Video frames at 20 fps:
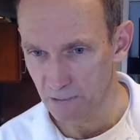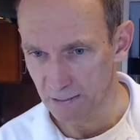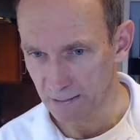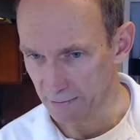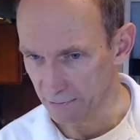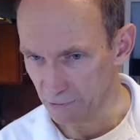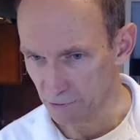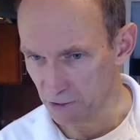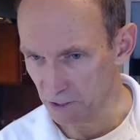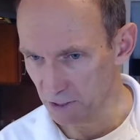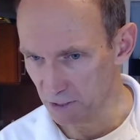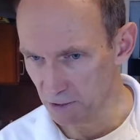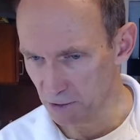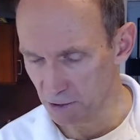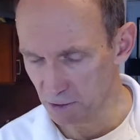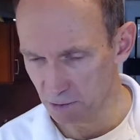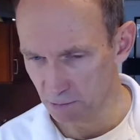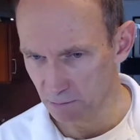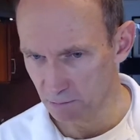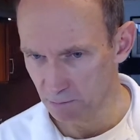like a
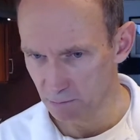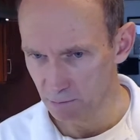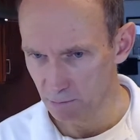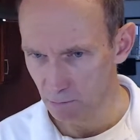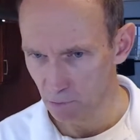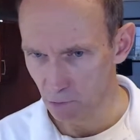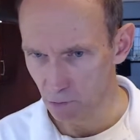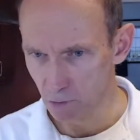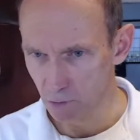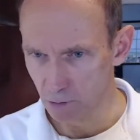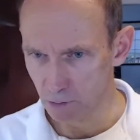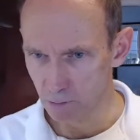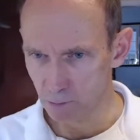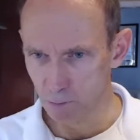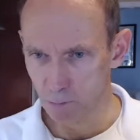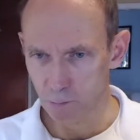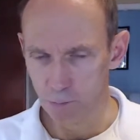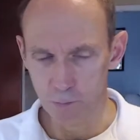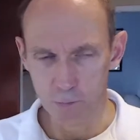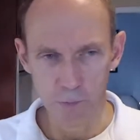quiche, or
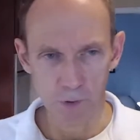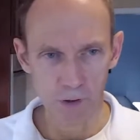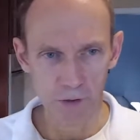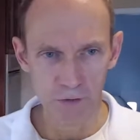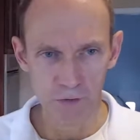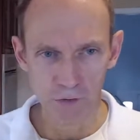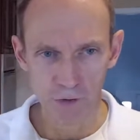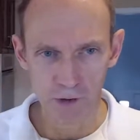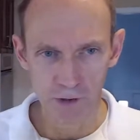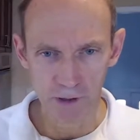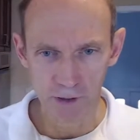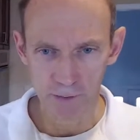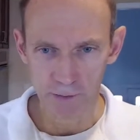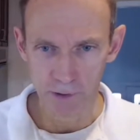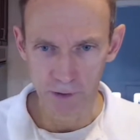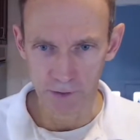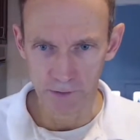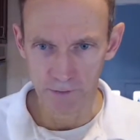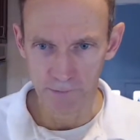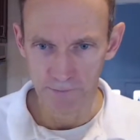what are you talking
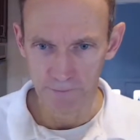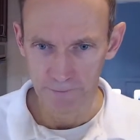about?